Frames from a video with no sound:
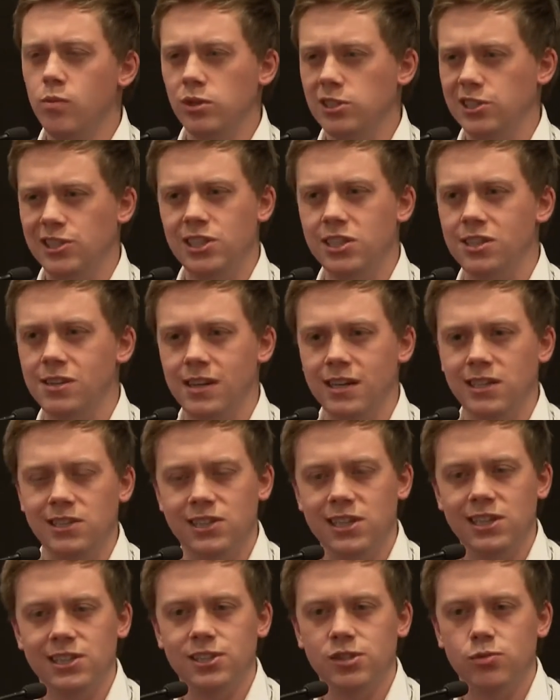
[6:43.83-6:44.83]
which didn't
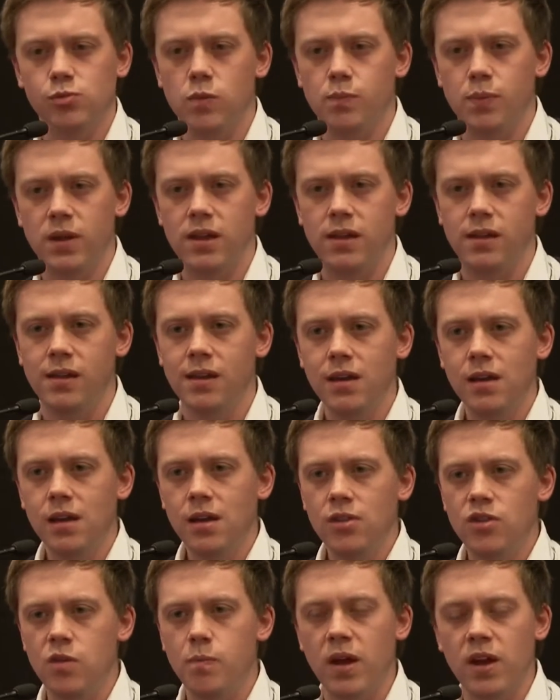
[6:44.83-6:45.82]
exist would be
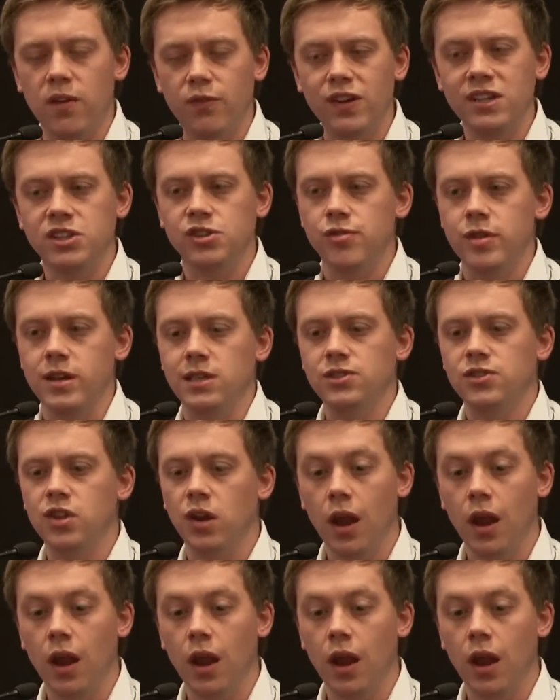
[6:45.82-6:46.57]
the beneficiaries.